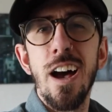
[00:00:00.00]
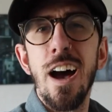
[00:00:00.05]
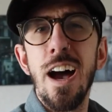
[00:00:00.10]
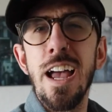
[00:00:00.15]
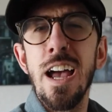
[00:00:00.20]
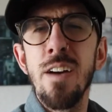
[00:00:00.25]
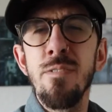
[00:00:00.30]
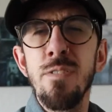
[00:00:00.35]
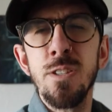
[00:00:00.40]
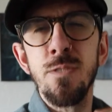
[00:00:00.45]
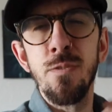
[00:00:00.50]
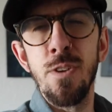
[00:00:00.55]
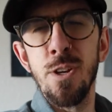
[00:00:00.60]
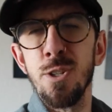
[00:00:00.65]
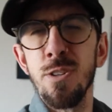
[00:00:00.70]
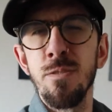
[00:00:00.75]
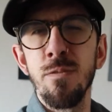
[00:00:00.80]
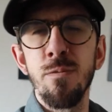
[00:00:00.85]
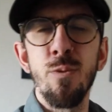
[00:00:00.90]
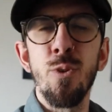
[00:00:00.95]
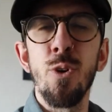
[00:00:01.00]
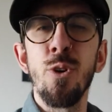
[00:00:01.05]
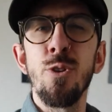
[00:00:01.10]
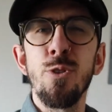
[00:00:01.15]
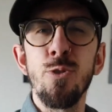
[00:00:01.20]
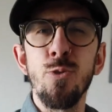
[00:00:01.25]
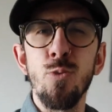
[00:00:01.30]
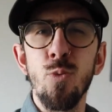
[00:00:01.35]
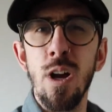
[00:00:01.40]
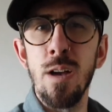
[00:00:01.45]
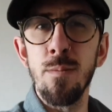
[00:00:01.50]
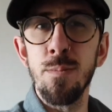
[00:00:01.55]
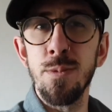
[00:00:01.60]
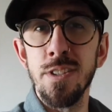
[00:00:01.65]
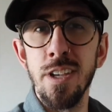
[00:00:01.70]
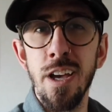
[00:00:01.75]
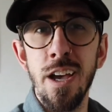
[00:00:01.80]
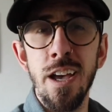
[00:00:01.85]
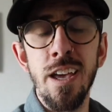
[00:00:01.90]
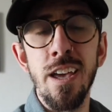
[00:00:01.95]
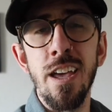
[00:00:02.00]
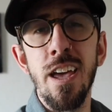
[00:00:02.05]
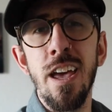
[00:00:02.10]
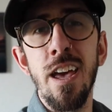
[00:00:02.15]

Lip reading: I have this vision for a new website,